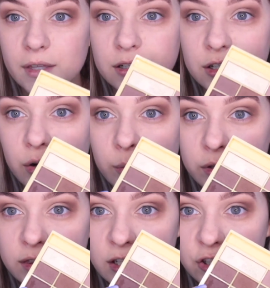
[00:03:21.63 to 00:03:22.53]
then going to go in
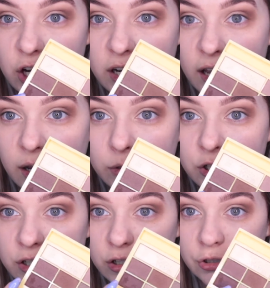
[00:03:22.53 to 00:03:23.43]
with this shade here,
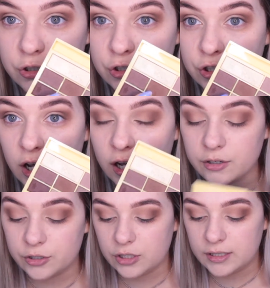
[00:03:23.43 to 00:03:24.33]
which is a touch
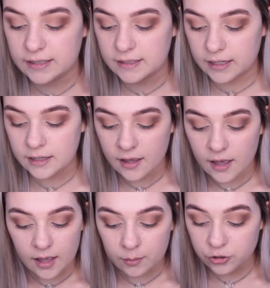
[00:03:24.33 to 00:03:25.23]
darker, as you can see.
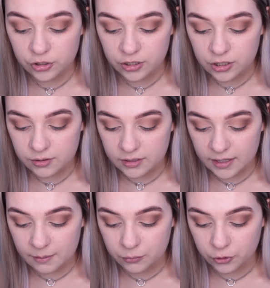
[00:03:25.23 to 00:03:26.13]
I'm just going to use the
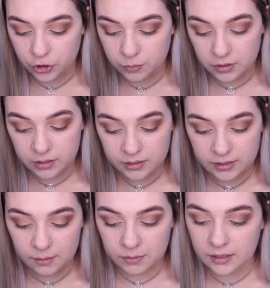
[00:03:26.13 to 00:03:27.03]
same brush
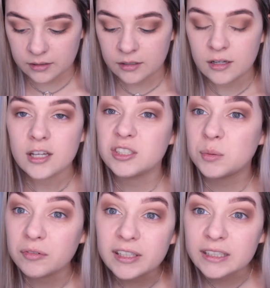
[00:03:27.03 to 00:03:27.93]
because, I mean,
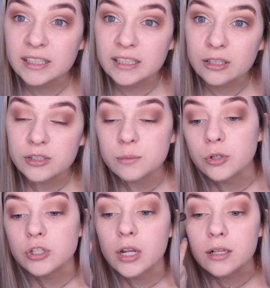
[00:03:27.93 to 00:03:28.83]
do we really need loads of
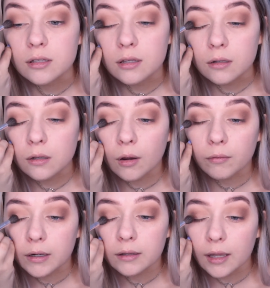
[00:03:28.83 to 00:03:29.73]
brushes?
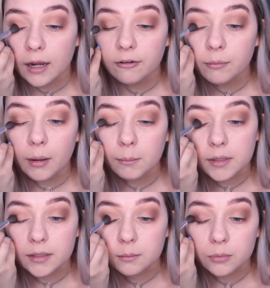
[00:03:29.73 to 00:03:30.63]
Not really. I have about 1
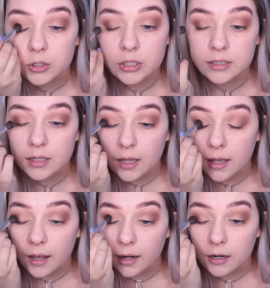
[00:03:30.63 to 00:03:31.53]
million brushes,
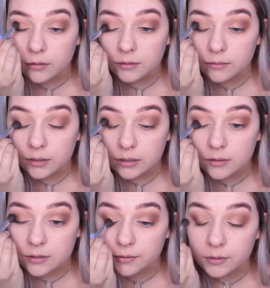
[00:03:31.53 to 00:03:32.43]
and I only really
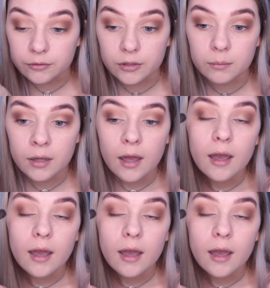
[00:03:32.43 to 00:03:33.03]
use a few of them.